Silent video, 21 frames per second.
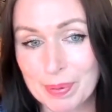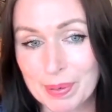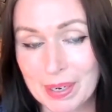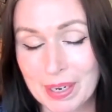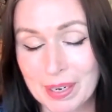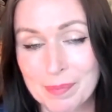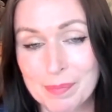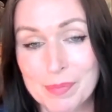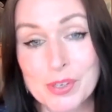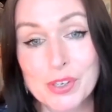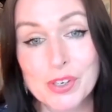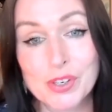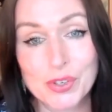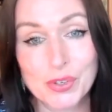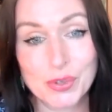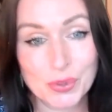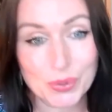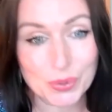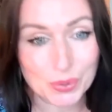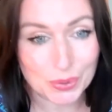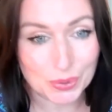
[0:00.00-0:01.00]
I'm
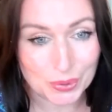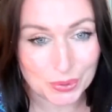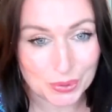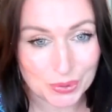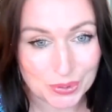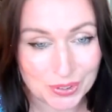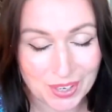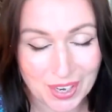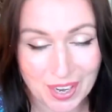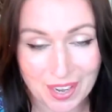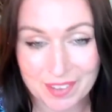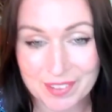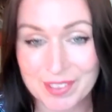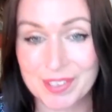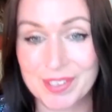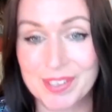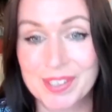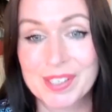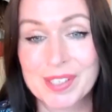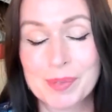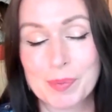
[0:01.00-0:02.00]
sure
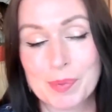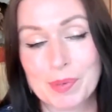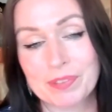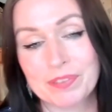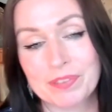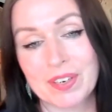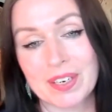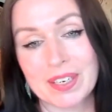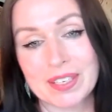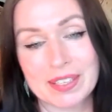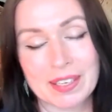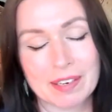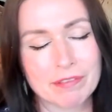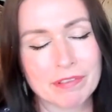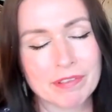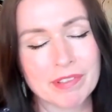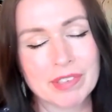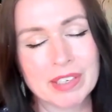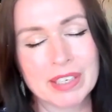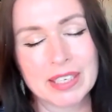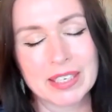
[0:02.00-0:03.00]
others will find that
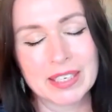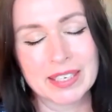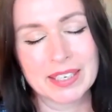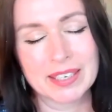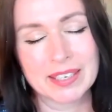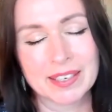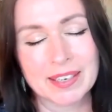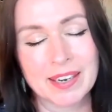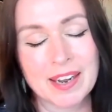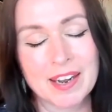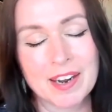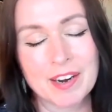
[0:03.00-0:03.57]
really